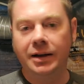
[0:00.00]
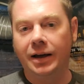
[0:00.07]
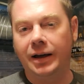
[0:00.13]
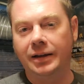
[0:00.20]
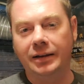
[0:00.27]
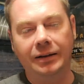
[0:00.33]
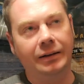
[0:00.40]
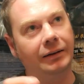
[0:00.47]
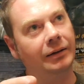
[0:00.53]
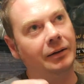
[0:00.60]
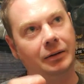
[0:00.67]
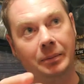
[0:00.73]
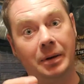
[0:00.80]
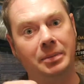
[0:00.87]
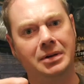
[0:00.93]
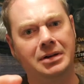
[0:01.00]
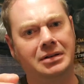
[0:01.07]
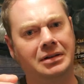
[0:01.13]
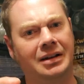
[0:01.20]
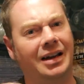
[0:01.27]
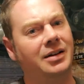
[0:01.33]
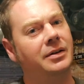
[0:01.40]
Maybe
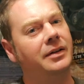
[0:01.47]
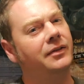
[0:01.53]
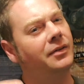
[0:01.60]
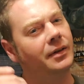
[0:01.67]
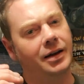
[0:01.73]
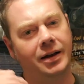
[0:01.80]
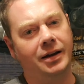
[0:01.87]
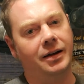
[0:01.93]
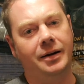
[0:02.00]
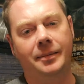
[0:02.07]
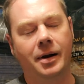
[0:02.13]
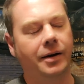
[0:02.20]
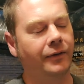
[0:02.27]
just, I'm not